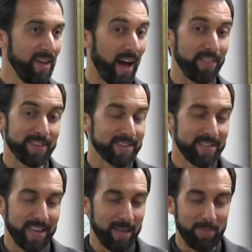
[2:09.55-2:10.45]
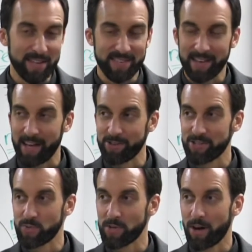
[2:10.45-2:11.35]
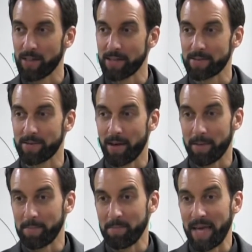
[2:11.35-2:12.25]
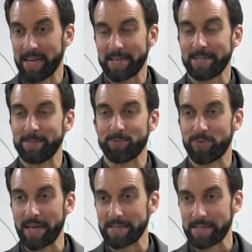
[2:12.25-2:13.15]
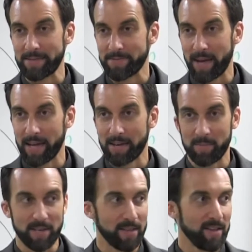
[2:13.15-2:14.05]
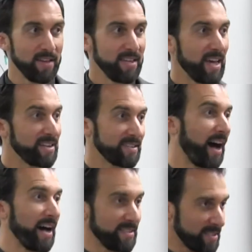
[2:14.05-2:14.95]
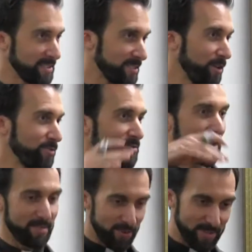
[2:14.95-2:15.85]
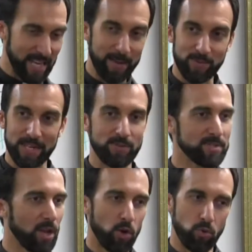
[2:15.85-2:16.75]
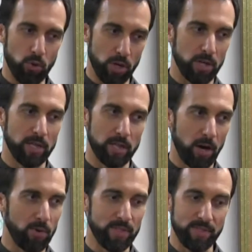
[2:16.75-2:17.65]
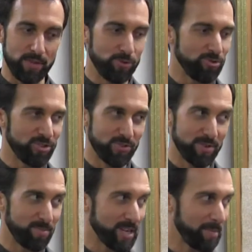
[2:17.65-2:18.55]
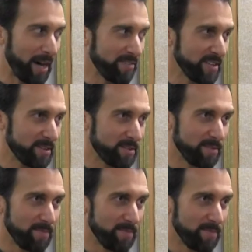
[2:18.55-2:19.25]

I think today many psychologists would call it uh, manic depressive, right? I mean, he had his highs and his lows. I mean, there were times when he was really low and you just couldn't bring him out of it.